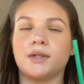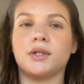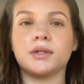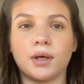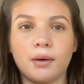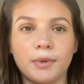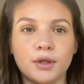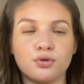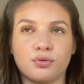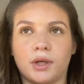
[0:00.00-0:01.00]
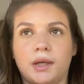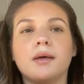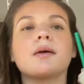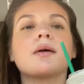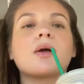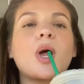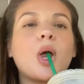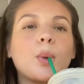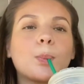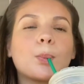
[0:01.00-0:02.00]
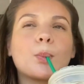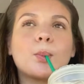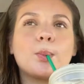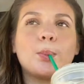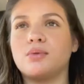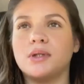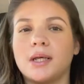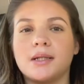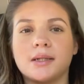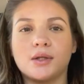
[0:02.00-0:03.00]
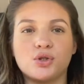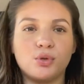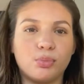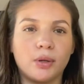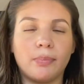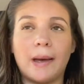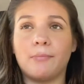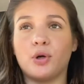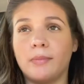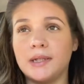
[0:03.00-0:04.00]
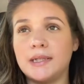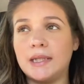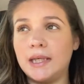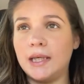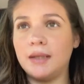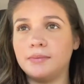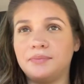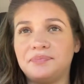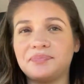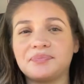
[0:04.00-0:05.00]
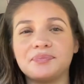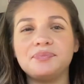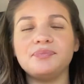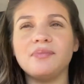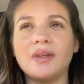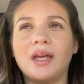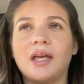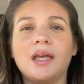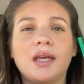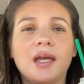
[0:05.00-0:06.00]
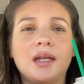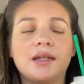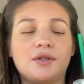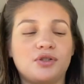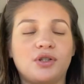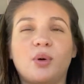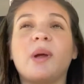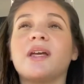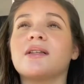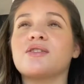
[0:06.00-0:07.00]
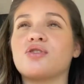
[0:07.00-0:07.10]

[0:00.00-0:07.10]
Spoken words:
just got my drink. This one tastes like super peppermint-y. And they usually don't make it this